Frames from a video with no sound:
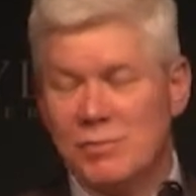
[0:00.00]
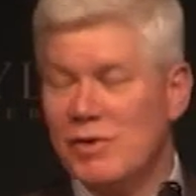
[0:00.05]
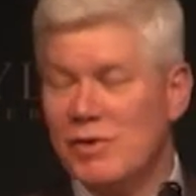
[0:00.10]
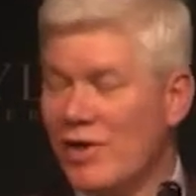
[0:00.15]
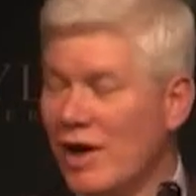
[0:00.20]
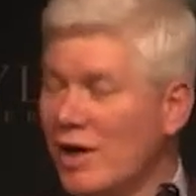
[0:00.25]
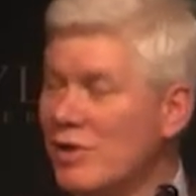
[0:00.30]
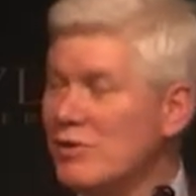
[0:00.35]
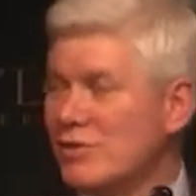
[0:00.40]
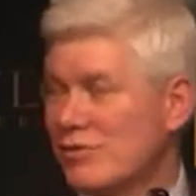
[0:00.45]

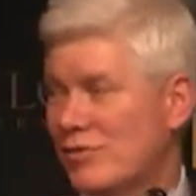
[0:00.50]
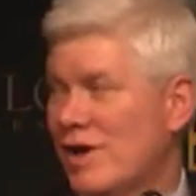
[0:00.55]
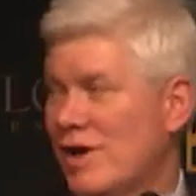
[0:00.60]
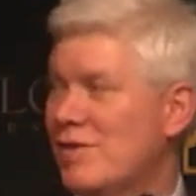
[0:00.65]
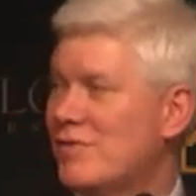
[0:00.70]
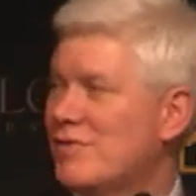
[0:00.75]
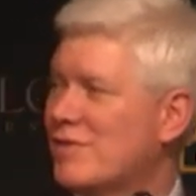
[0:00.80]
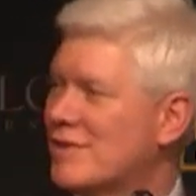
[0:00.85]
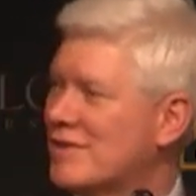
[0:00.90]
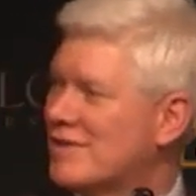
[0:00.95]
without
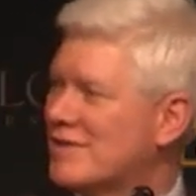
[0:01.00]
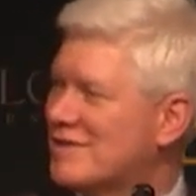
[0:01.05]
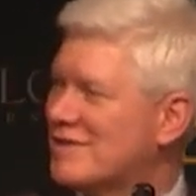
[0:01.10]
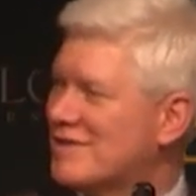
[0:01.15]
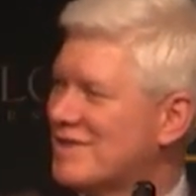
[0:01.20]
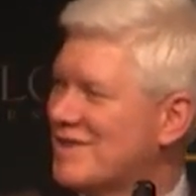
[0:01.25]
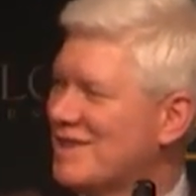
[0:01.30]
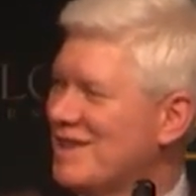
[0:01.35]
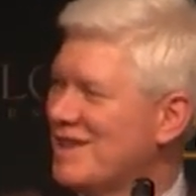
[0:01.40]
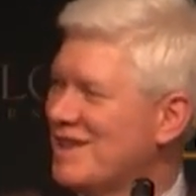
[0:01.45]

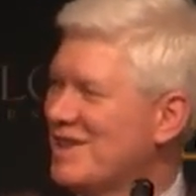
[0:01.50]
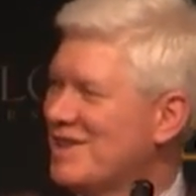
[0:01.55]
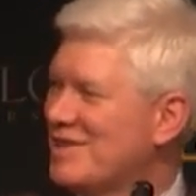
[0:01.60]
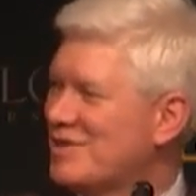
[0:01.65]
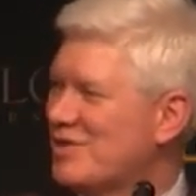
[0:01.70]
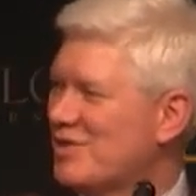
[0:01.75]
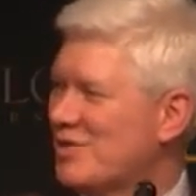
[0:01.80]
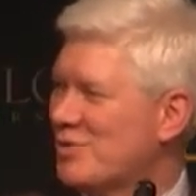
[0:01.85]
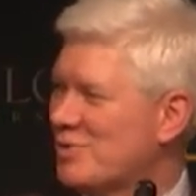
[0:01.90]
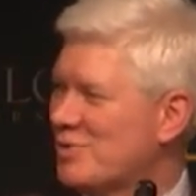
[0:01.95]
reference
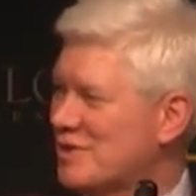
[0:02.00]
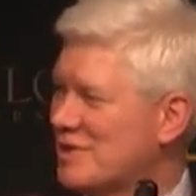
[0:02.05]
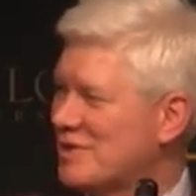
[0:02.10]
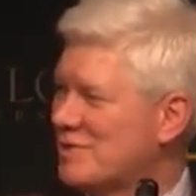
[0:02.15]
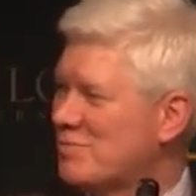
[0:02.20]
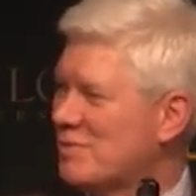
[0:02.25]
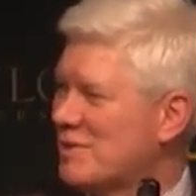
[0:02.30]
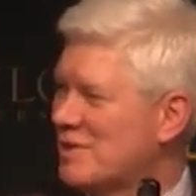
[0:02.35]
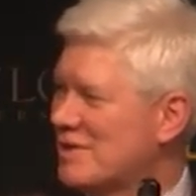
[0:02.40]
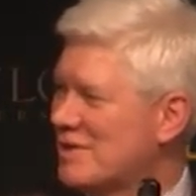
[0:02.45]
to the Holy
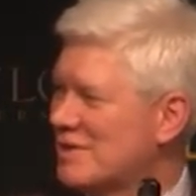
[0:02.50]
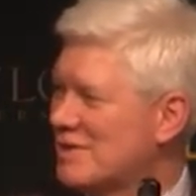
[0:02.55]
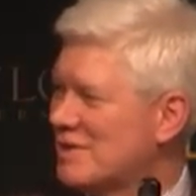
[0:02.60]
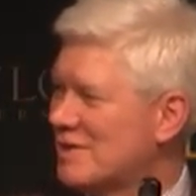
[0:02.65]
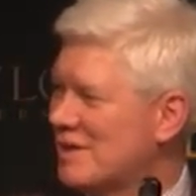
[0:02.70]
Spirit.